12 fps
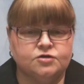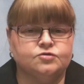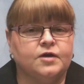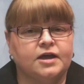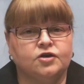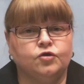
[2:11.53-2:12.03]

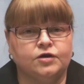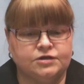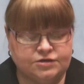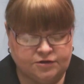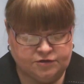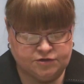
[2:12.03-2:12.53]
So I
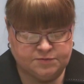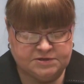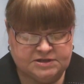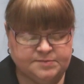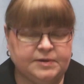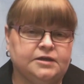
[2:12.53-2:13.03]
got in touch
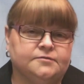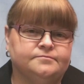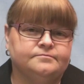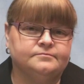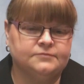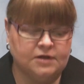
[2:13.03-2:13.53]
with
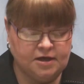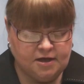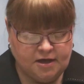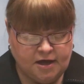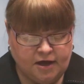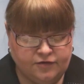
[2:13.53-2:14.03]
SPAEN,
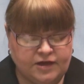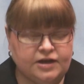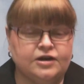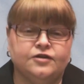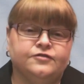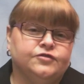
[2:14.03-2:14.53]
and
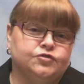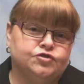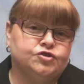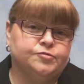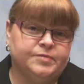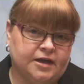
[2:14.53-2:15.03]
then our
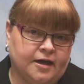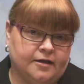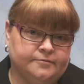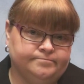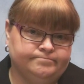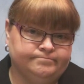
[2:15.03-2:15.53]
future
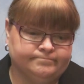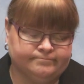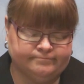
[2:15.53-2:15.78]
began.